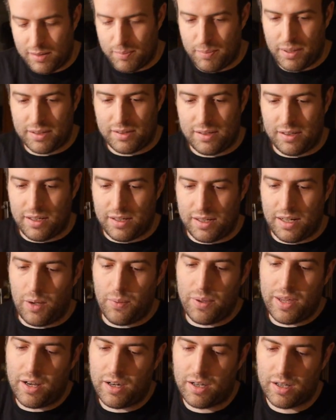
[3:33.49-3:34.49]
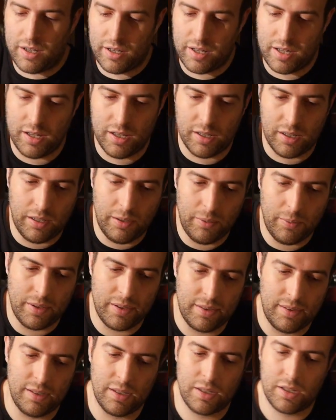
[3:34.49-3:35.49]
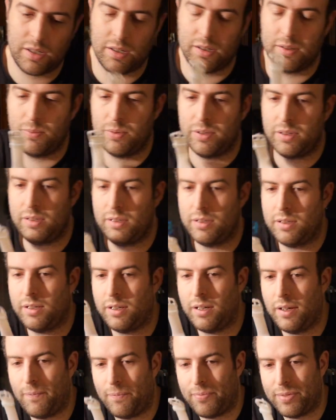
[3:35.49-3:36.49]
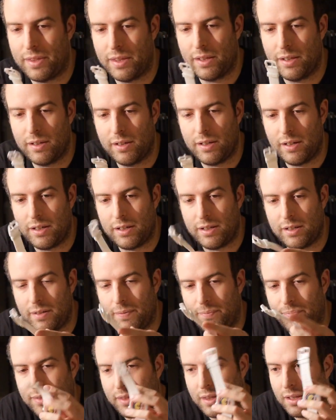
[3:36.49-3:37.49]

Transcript: But uh, now we are here with the with the uh,